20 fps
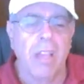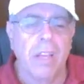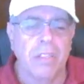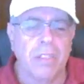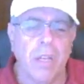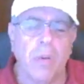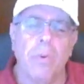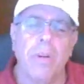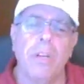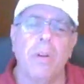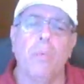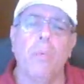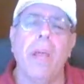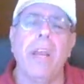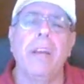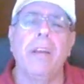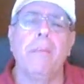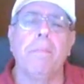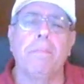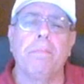So when you're
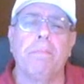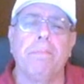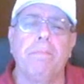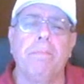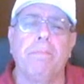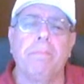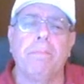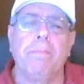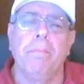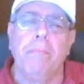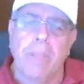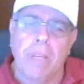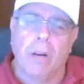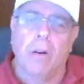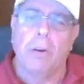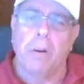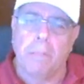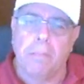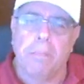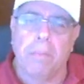ready to, you
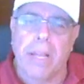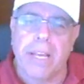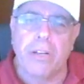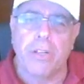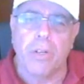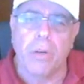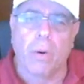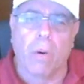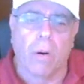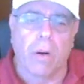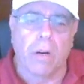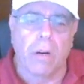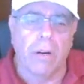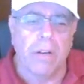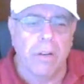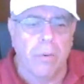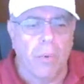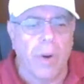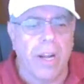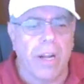know, place your order
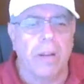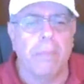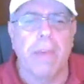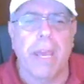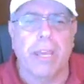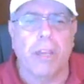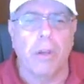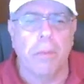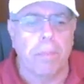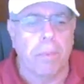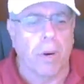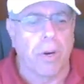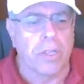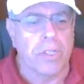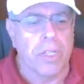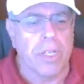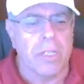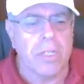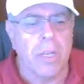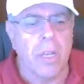and you're ready to make your
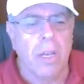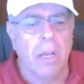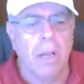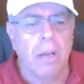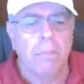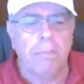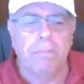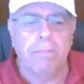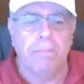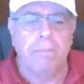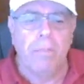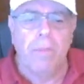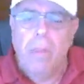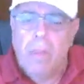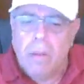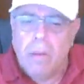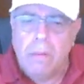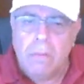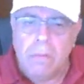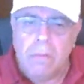purchase,
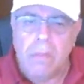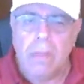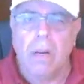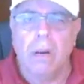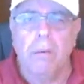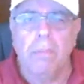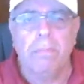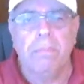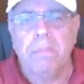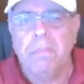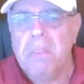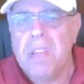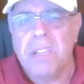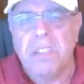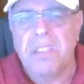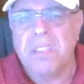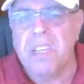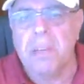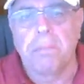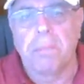you know,
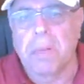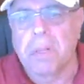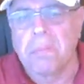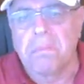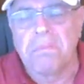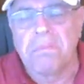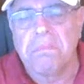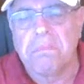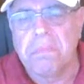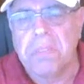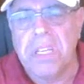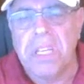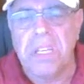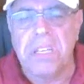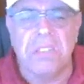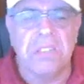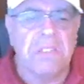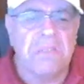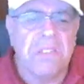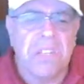it's simple.
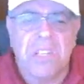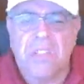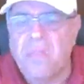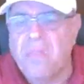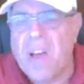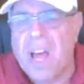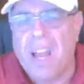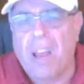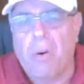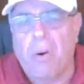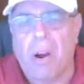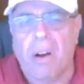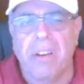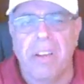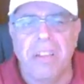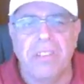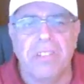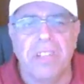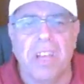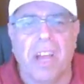Please just follow our
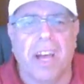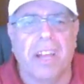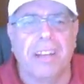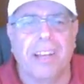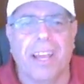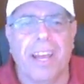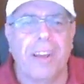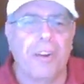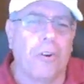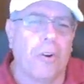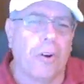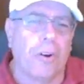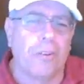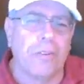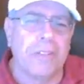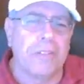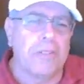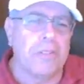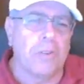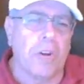easy online
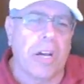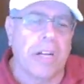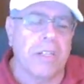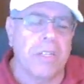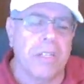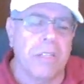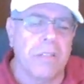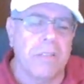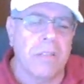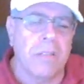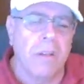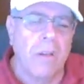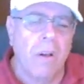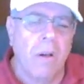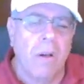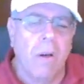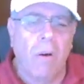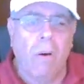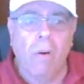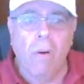order instructions
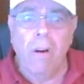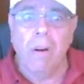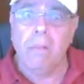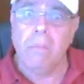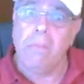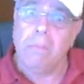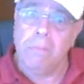or